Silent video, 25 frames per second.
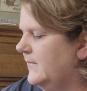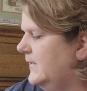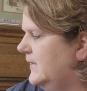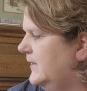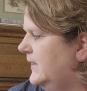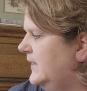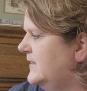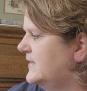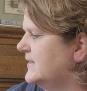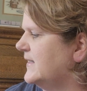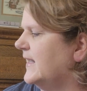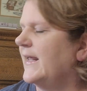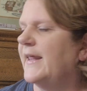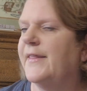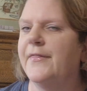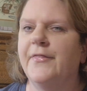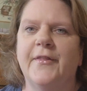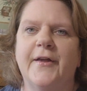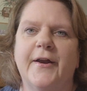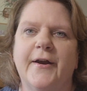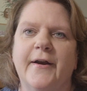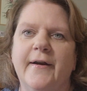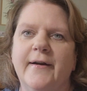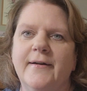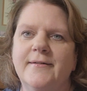It's getting
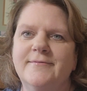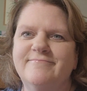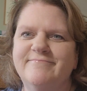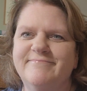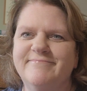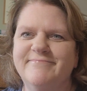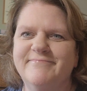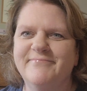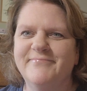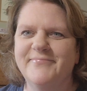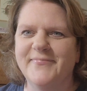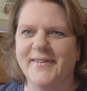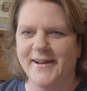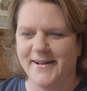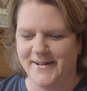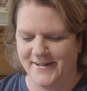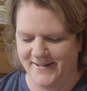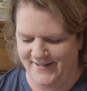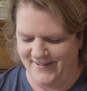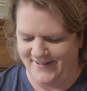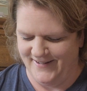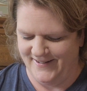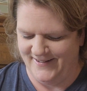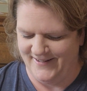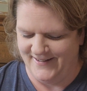there.
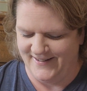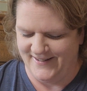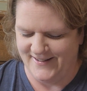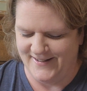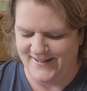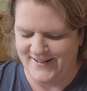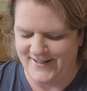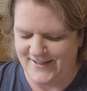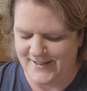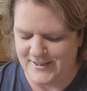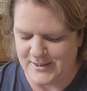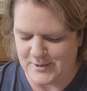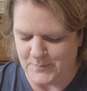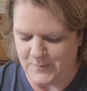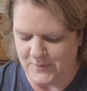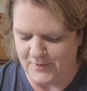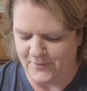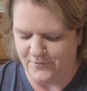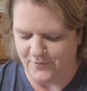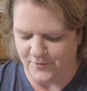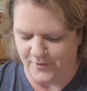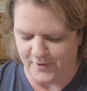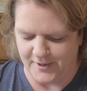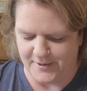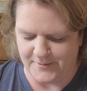And it's been
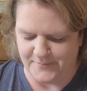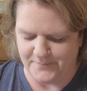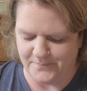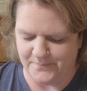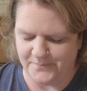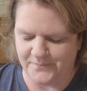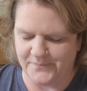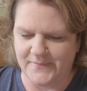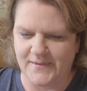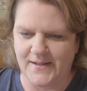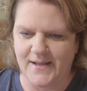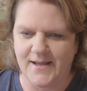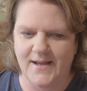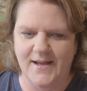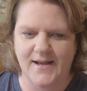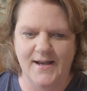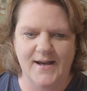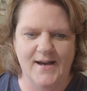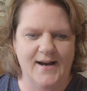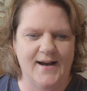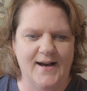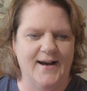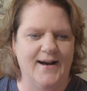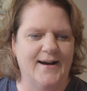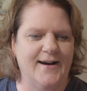fun.
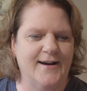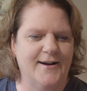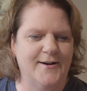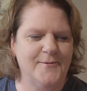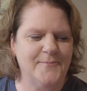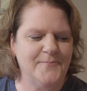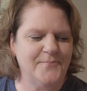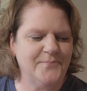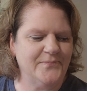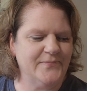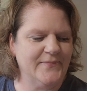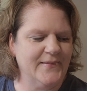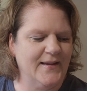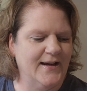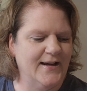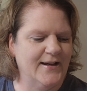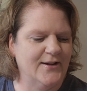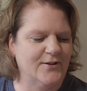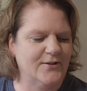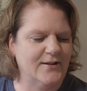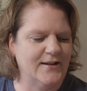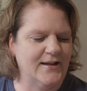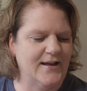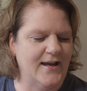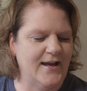I
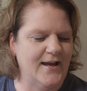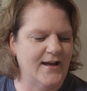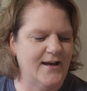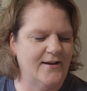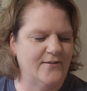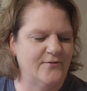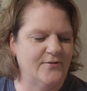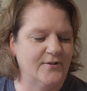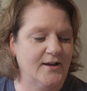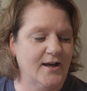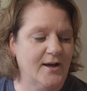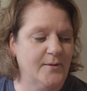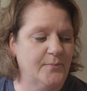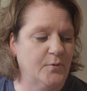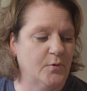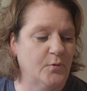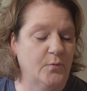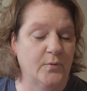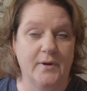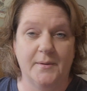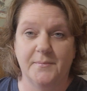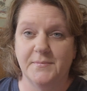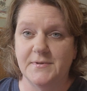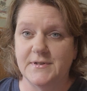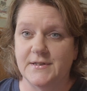only have a couple
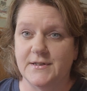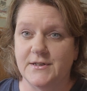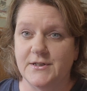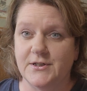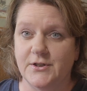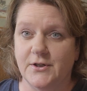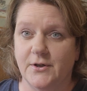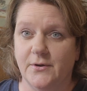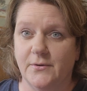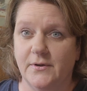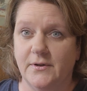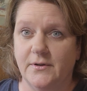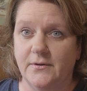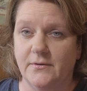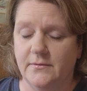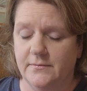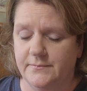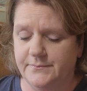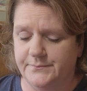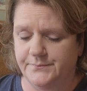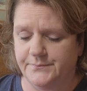whips to show you.